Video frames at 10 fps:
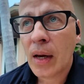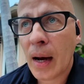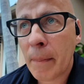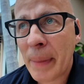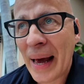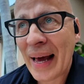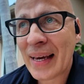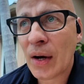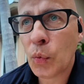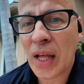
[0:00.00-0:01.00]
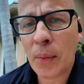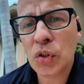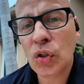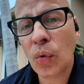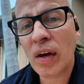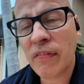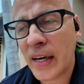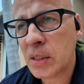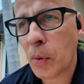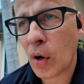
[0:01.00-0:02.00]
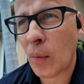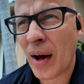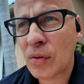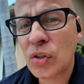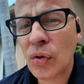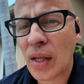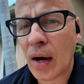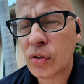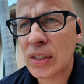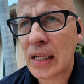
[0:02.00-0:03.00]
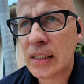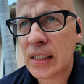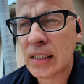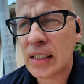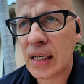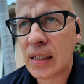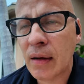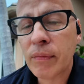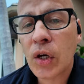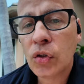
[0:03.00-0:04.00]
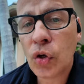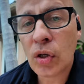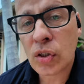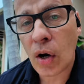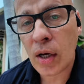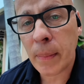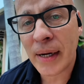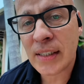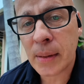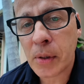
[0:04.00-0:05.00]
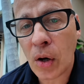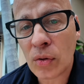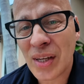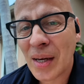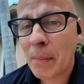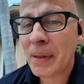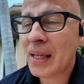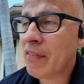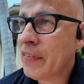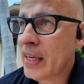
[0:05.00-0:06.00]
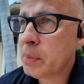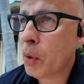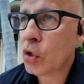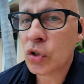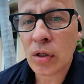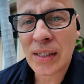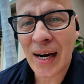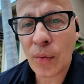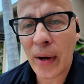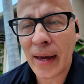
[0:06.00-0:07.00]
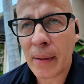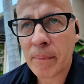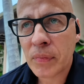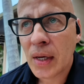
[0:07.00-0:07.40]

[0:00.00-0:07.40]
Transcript: Back when I was doing Facebook around 2016, you could target by zip code, but then Facebook took that away.